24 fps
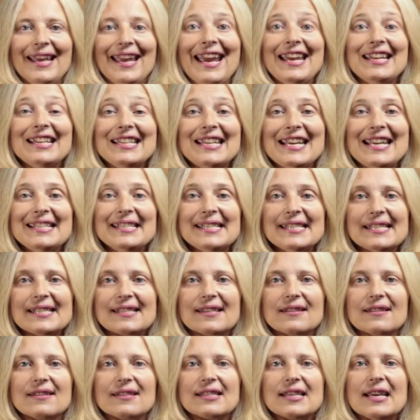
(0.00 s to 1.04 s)
In an
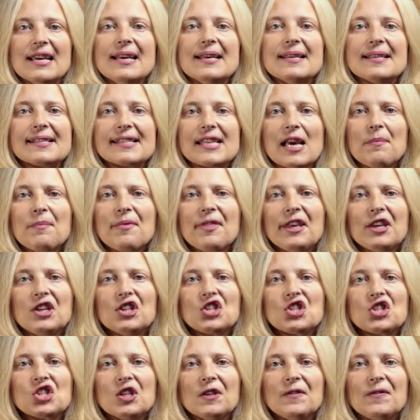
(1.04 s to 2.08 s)
instant, something
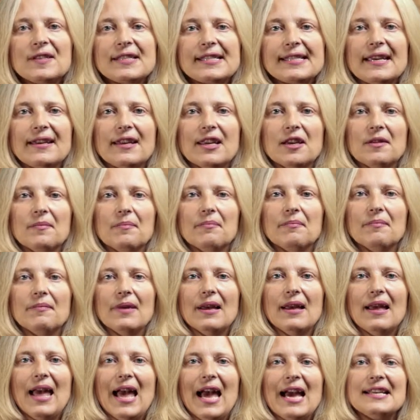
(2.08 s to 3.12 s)
shifts in him,
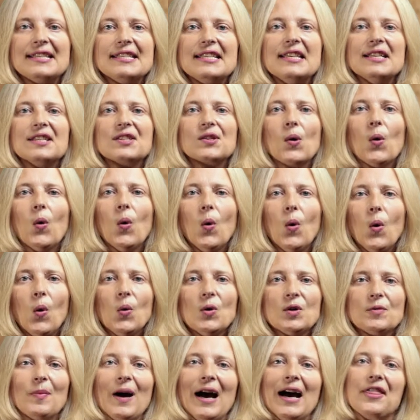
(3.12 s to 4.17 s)
and he is
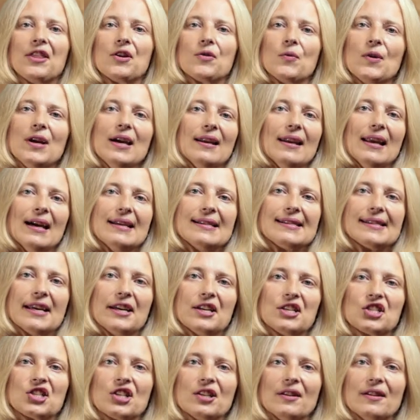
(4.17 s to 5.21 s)
awed by the
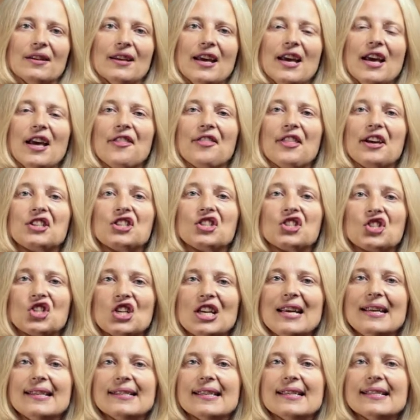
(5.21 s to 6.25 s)
realization that
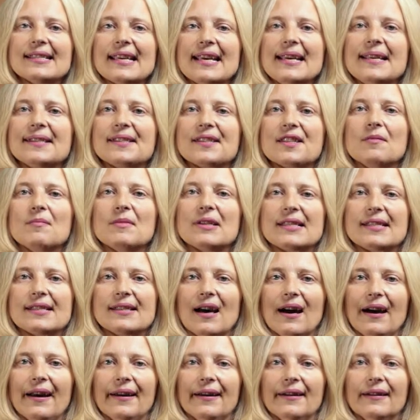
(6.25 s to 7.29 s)
Jesus is the
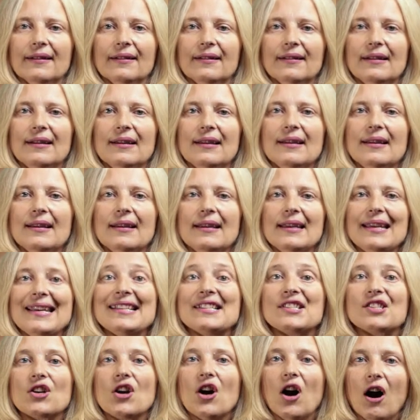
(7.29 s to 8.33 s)
Messiah,
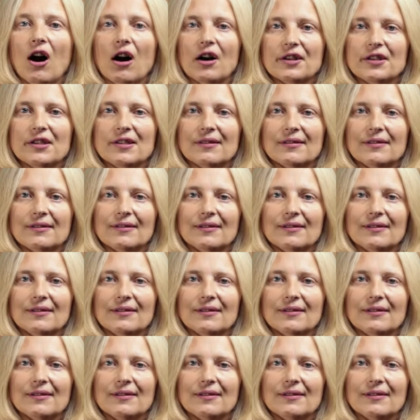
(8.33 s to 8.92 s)
is God.